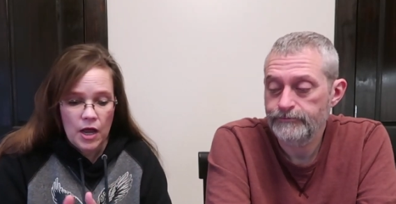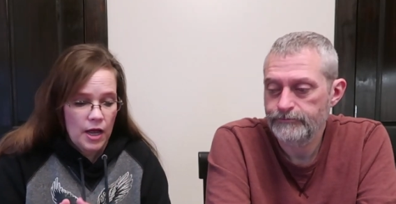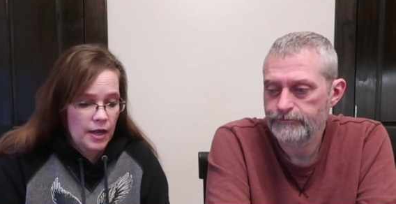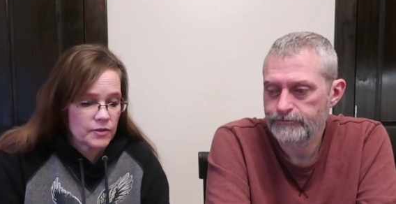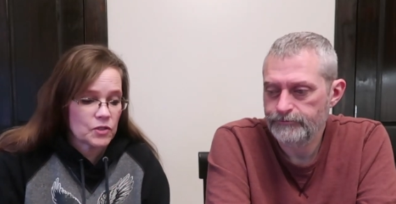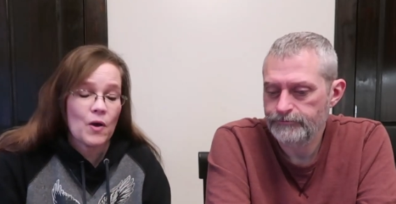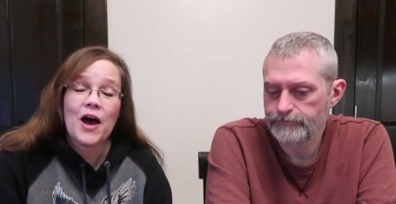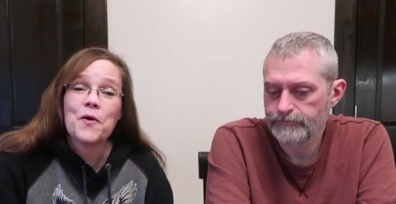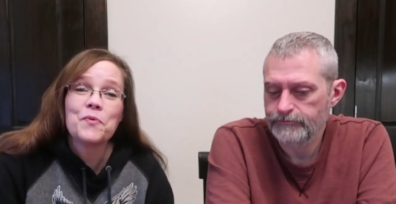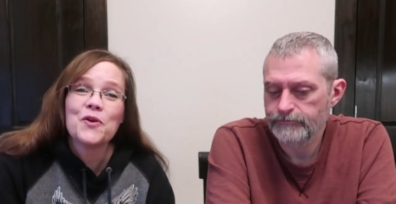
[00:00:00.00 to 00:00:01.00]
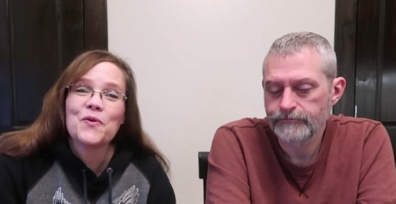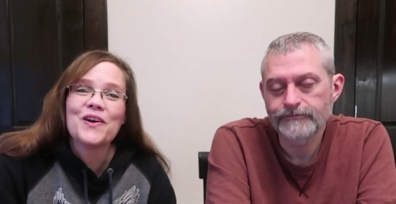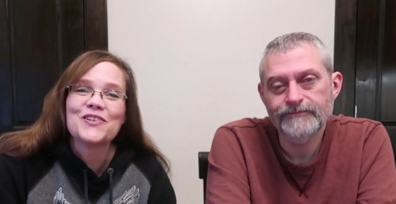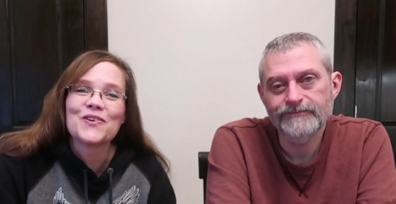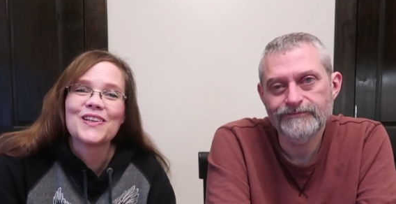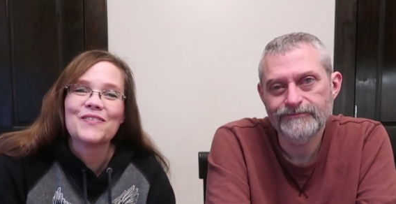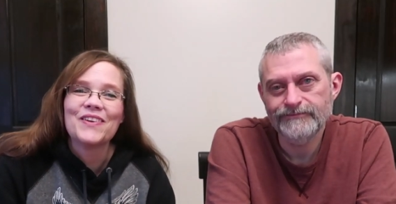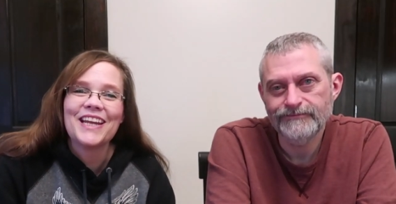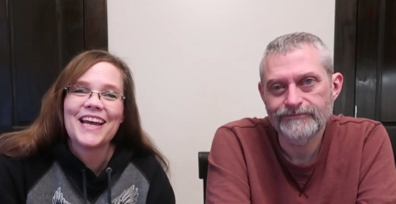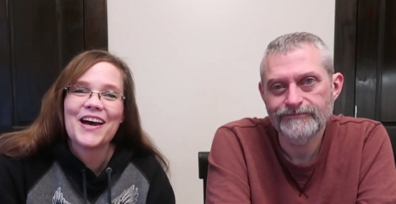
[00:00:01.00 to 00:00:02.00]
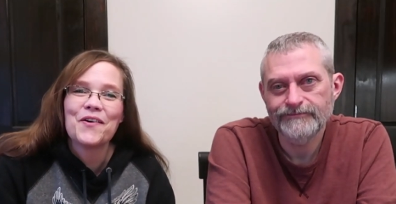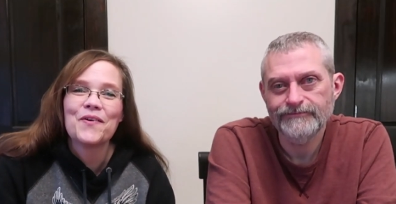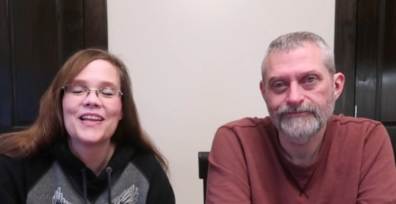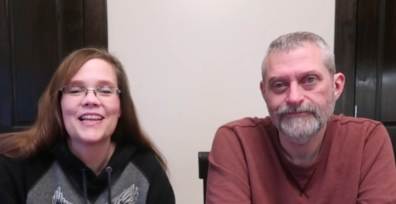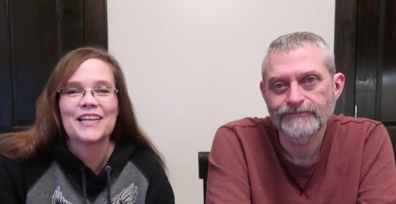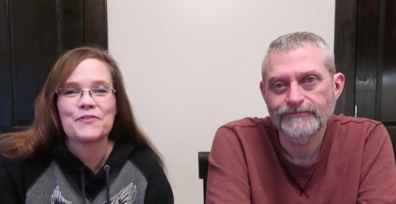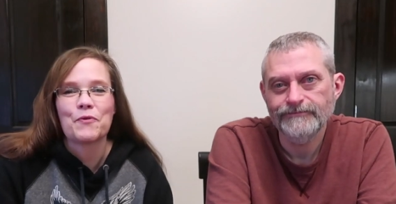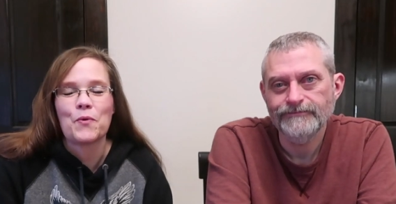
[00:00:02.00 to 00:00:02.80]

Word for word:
Speaker 1: Uh, so I hope you enjoyed the video and thanks for